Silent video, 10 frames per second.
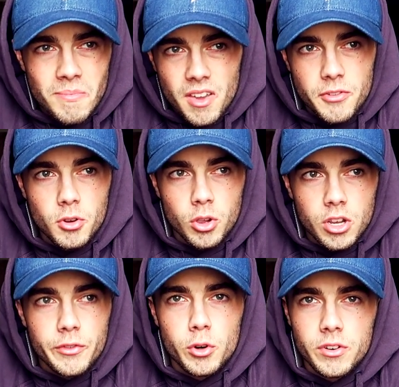If you're
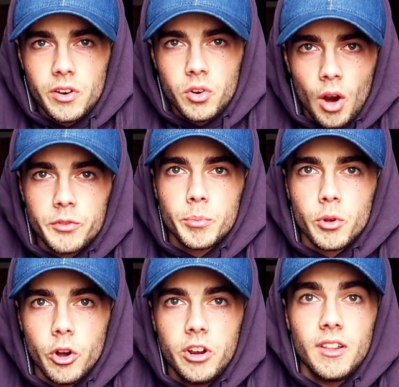looking for a very comfortable
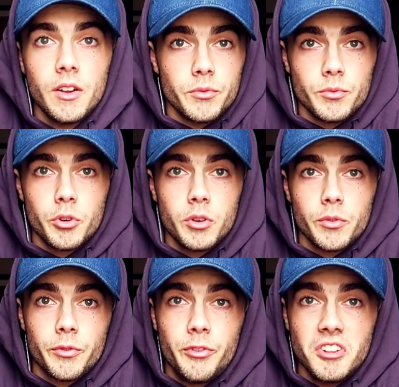hoodie that real
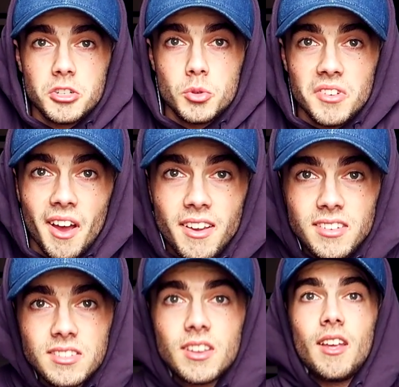fits you
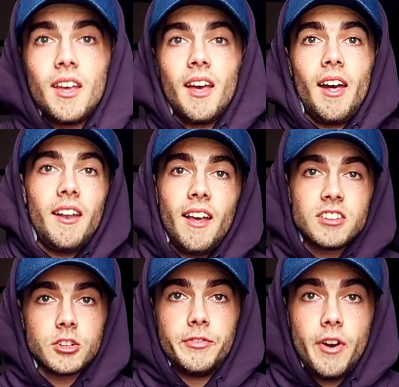nice and
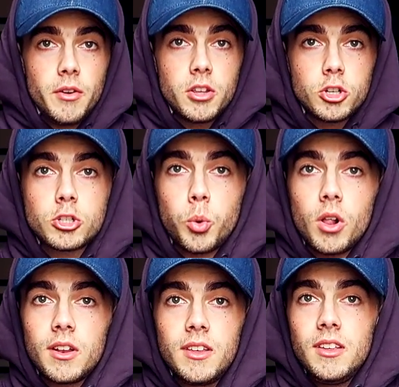has a very good
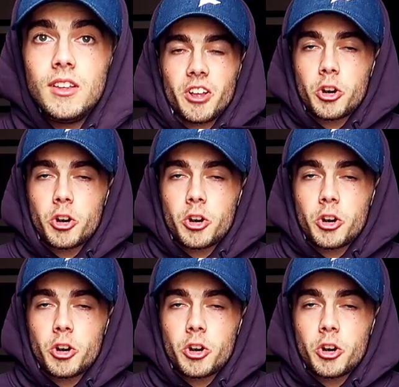quality,